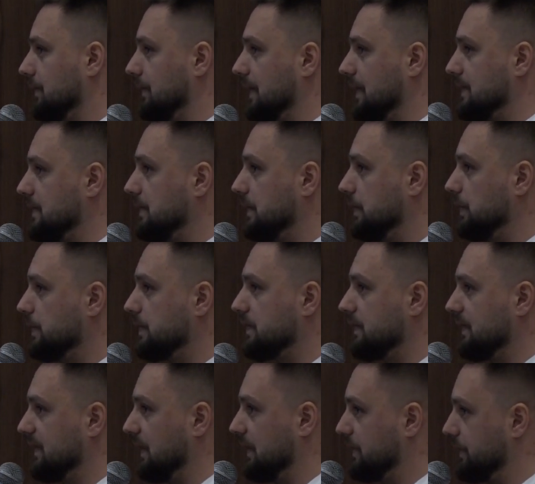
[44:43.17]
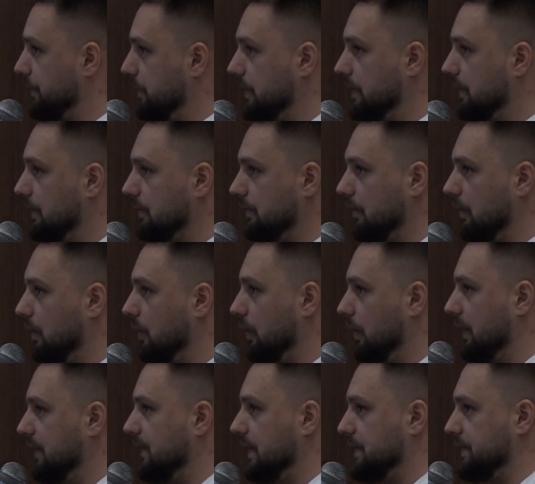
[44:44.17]
doesn't use Doctrina
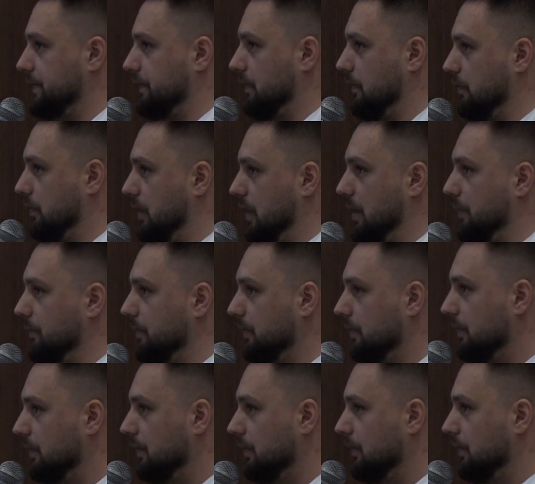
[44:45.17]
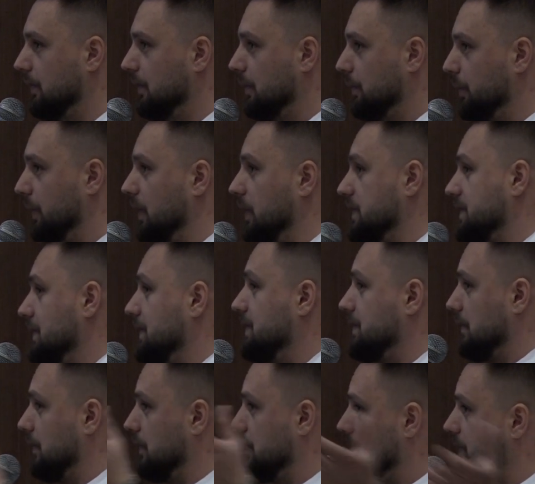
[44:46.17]
or another ORM, because
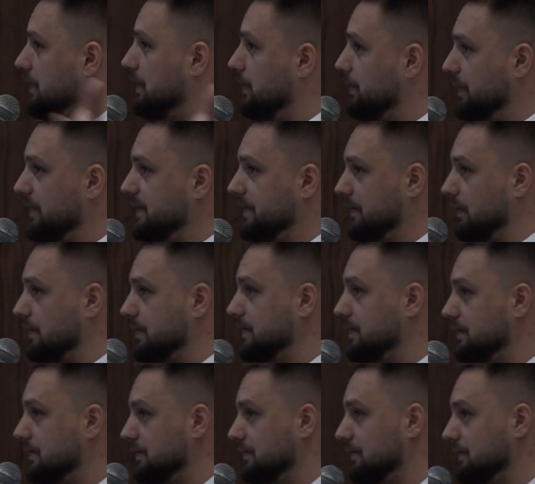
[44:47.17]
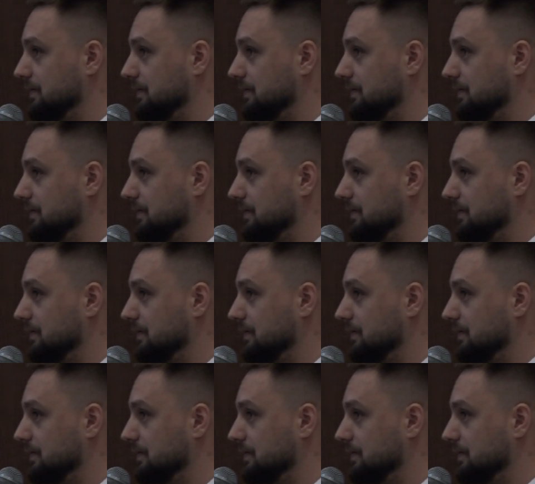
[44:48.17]
it's also open source.